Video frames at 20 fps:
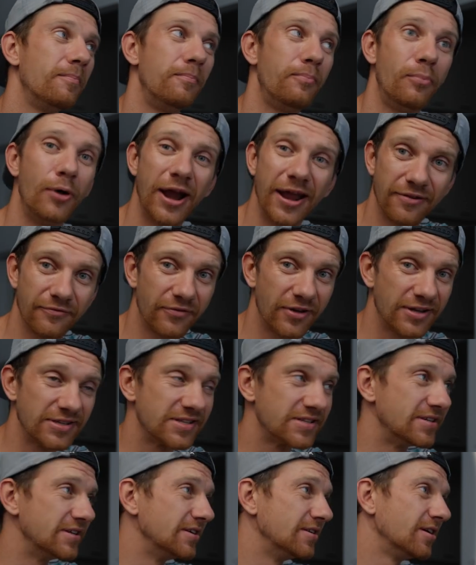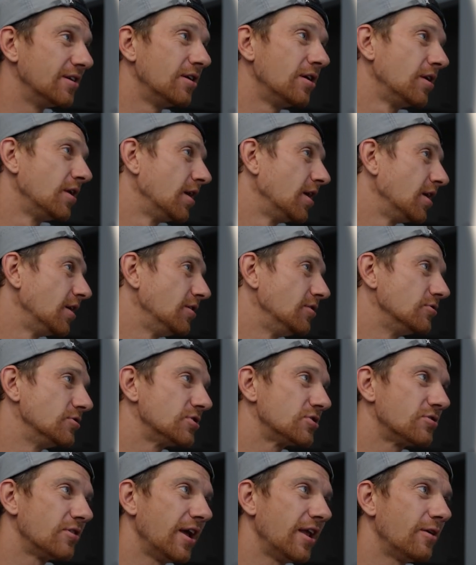breakfast, dinner. You
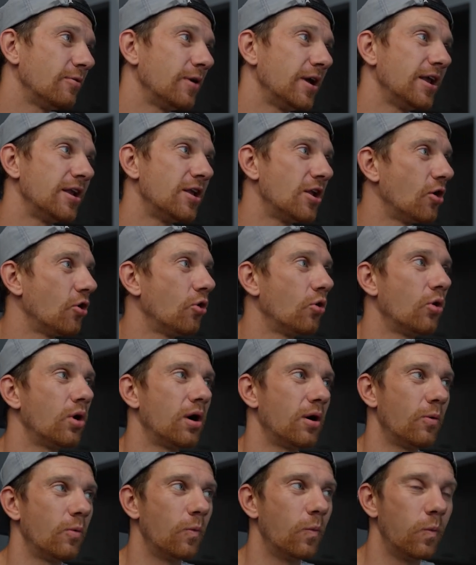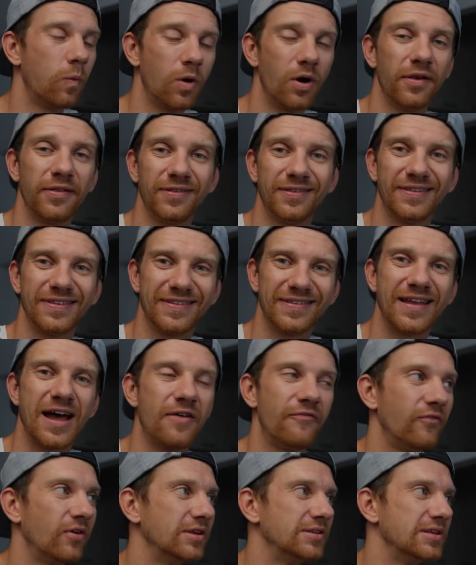straight away know what
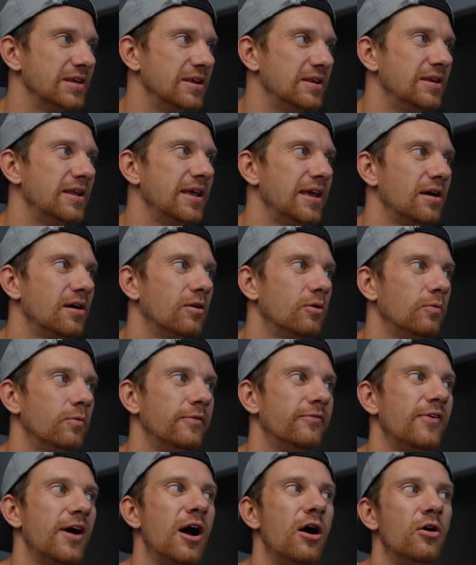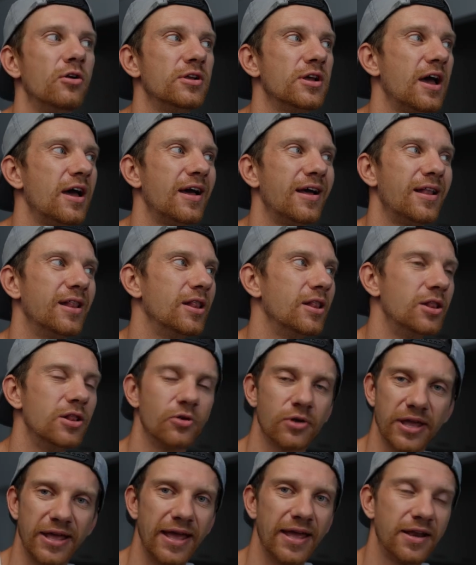stuff is in here without
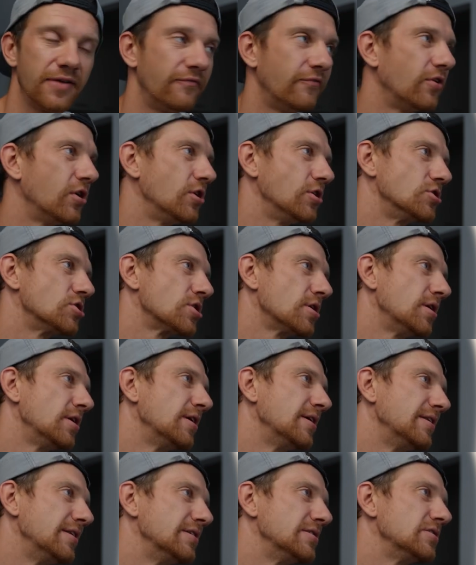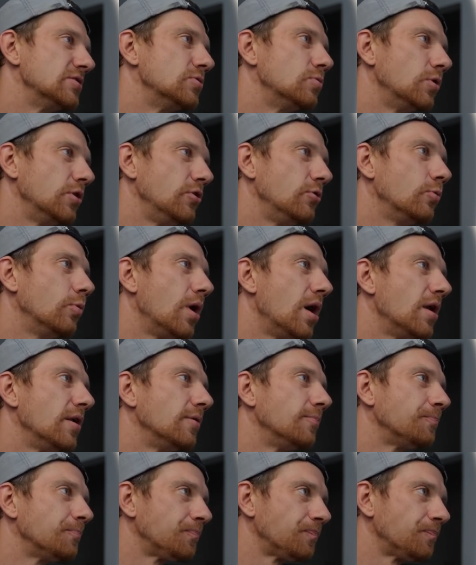looking at the footage. This is what you want.